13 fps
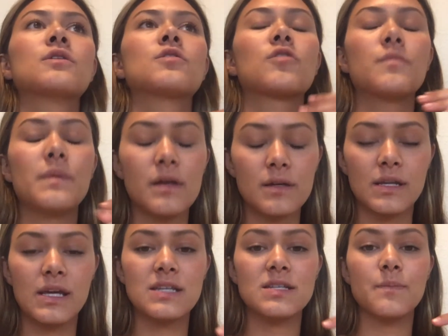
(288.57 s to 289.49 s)
her
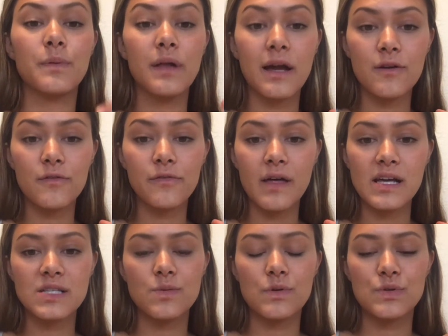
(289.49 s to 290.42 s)
ability to plantar
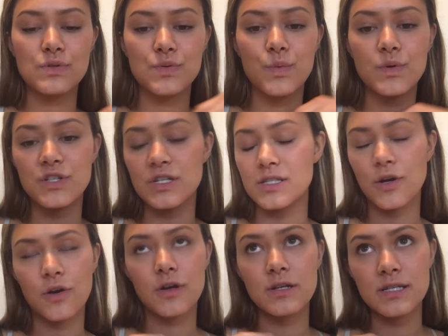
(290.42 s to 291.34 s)
flex, which would just
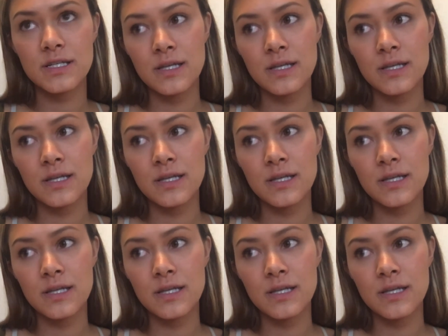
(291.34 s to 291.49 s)
hurt